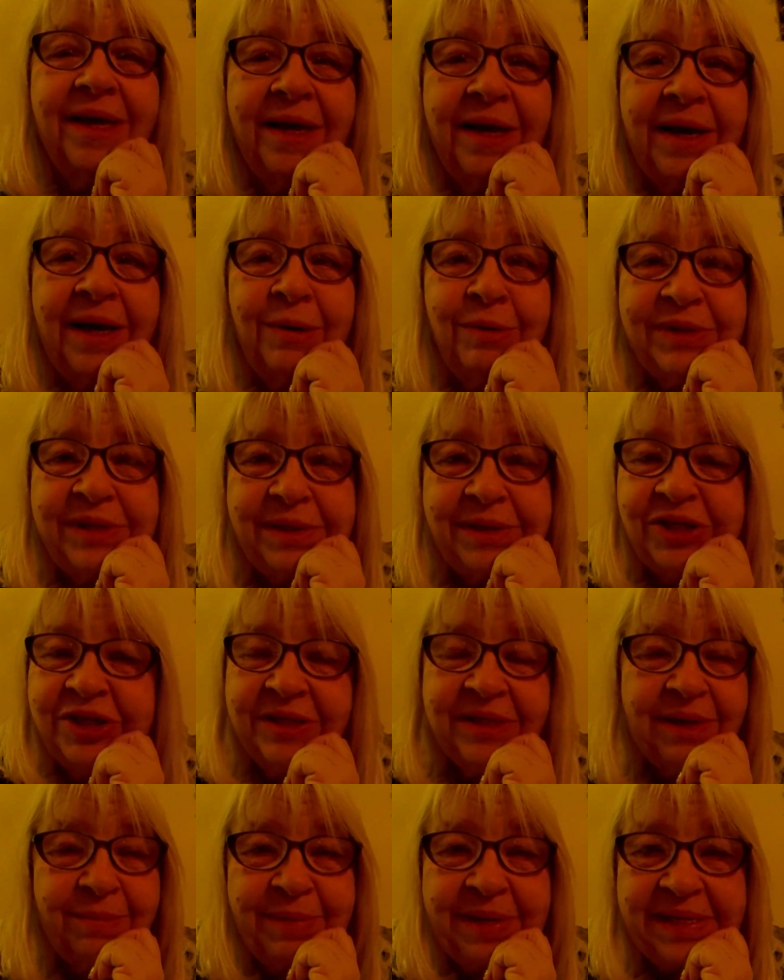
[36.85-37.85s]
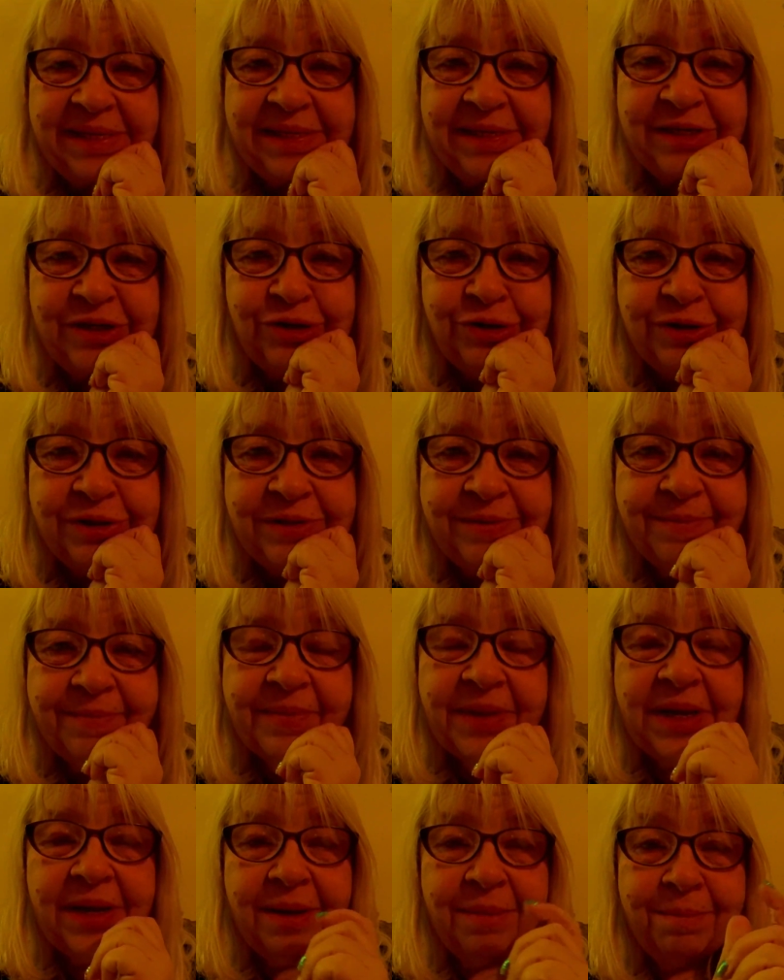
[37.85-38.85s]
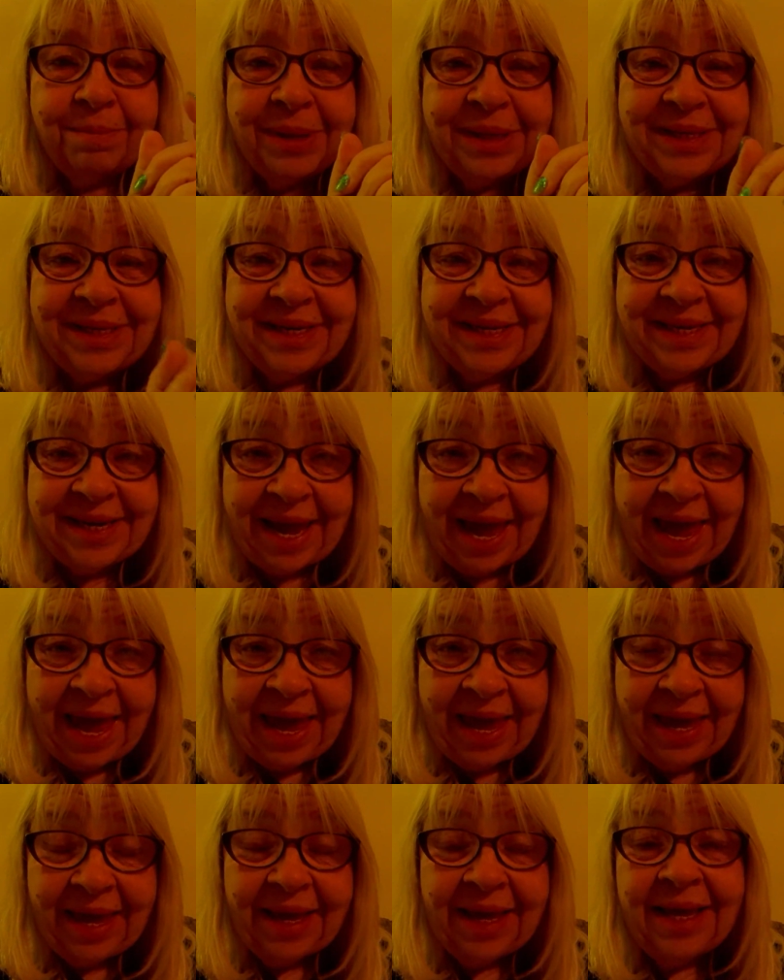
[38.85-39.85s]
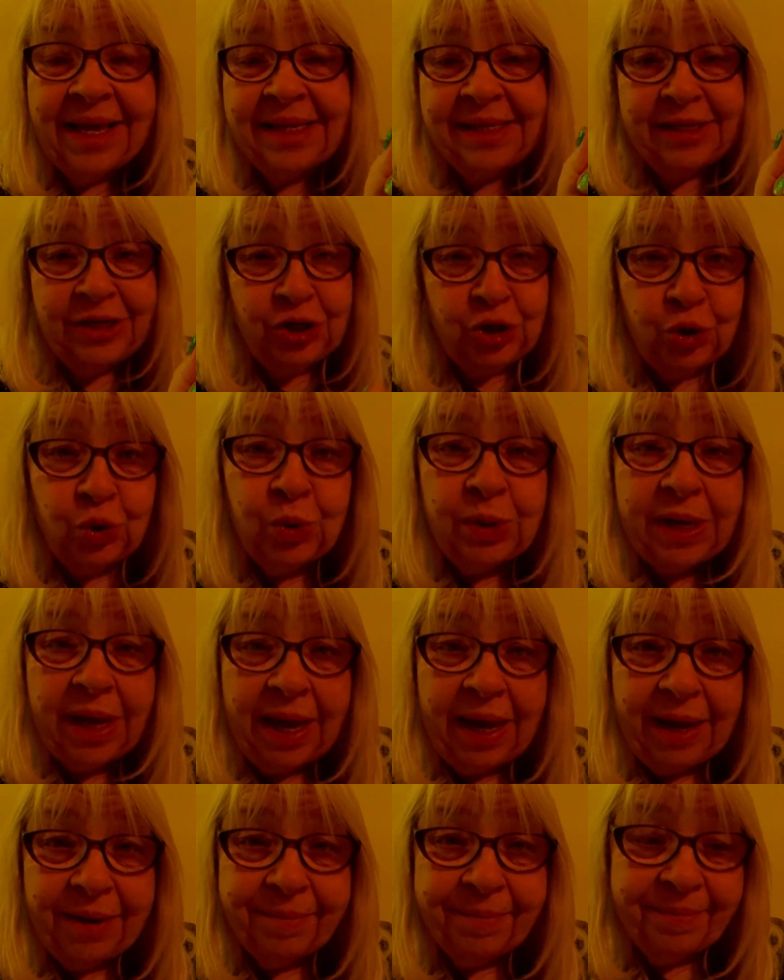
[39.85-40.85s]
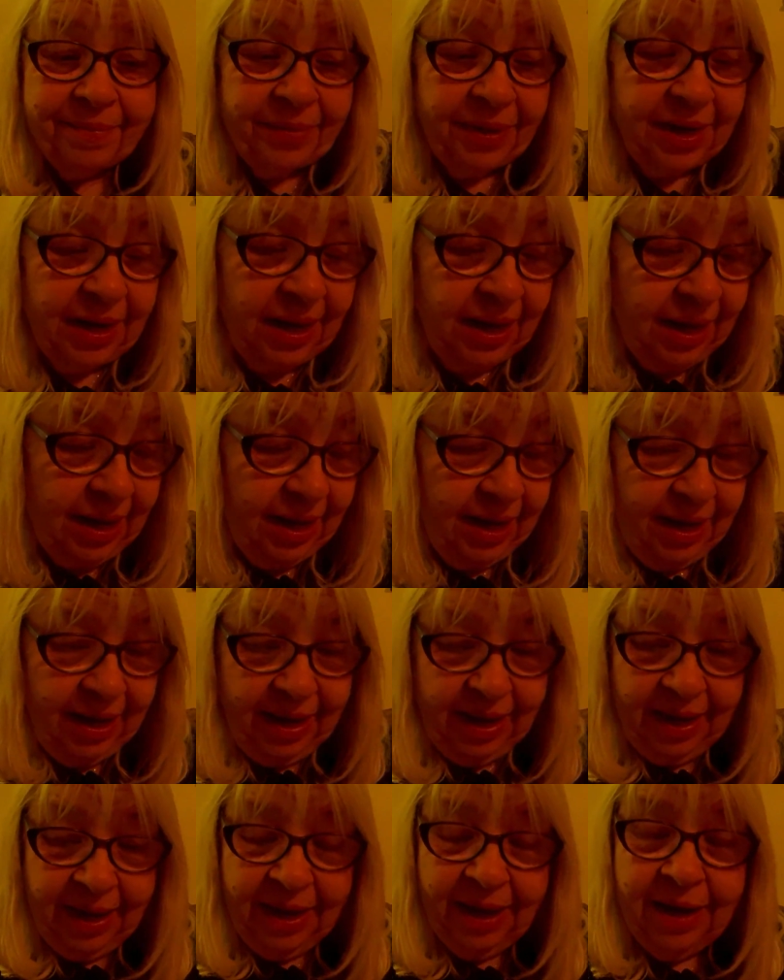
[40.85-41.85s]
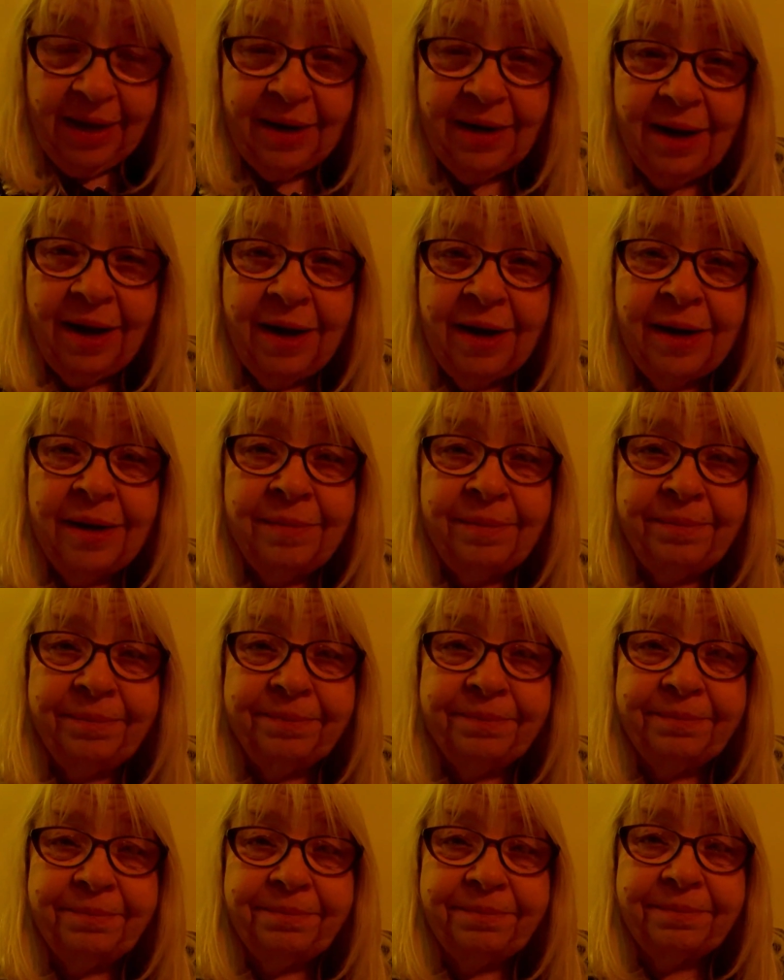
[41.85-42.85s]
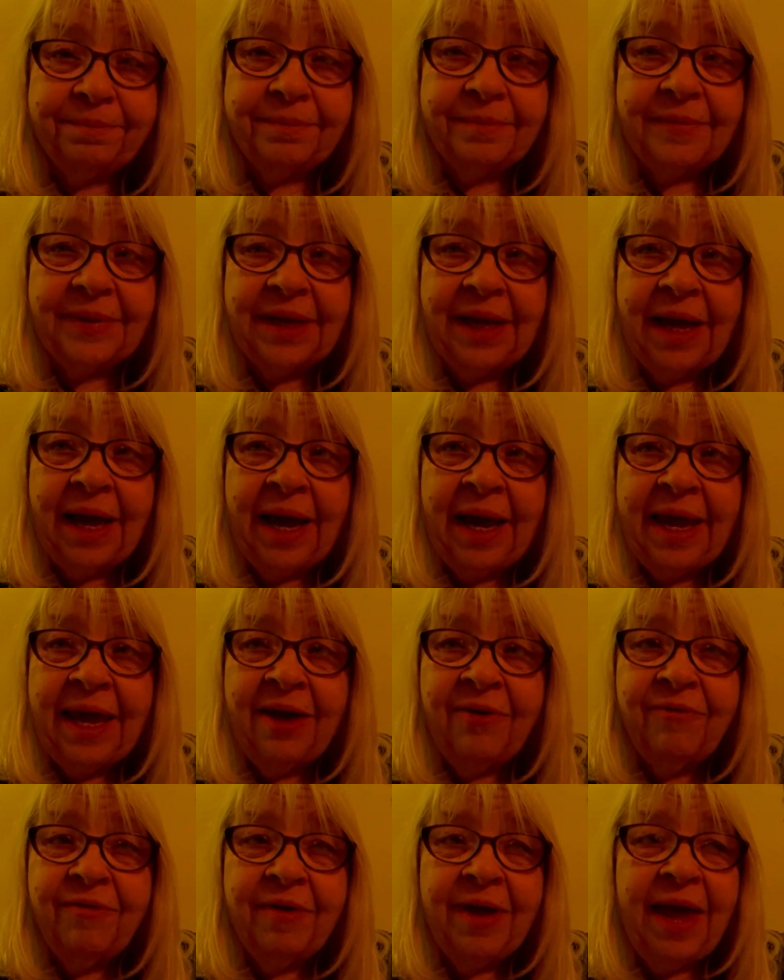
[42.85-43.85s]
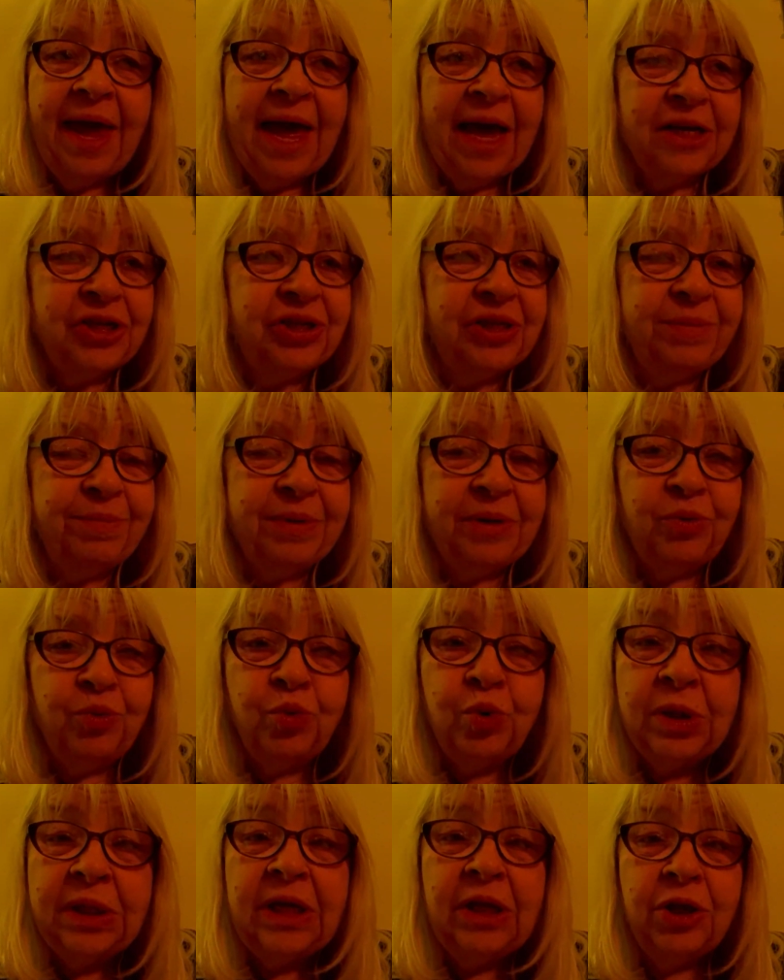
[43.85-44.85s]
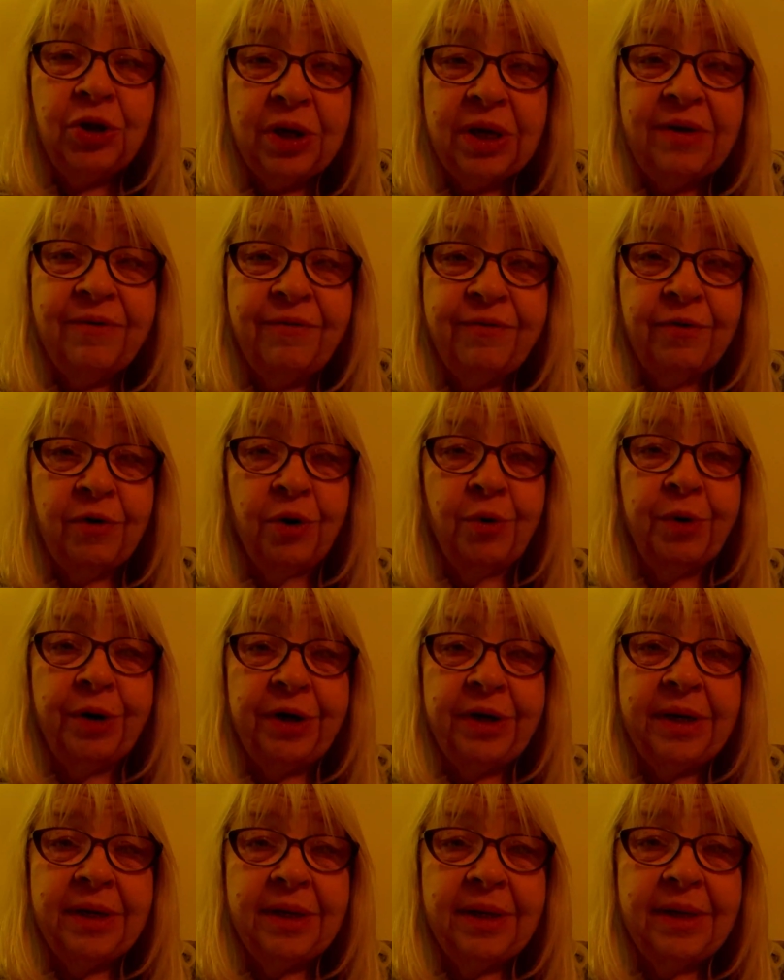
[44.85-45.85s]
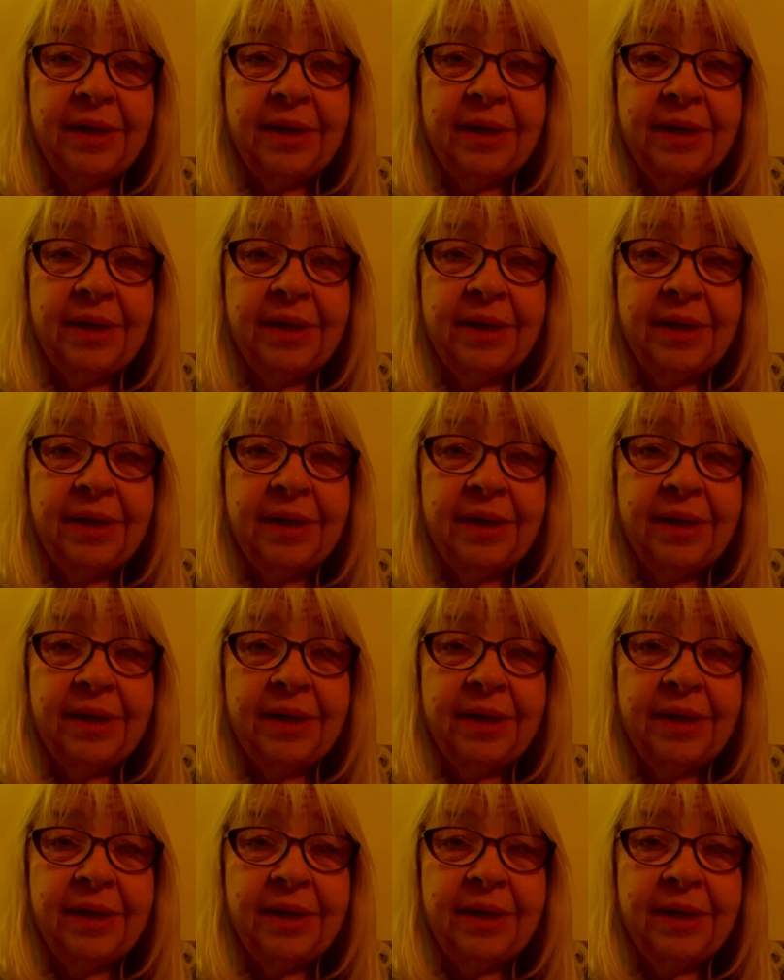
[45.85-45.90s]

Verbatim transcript: uh, I was just at my sister's but today is a new day and um, I have actually been really looking forward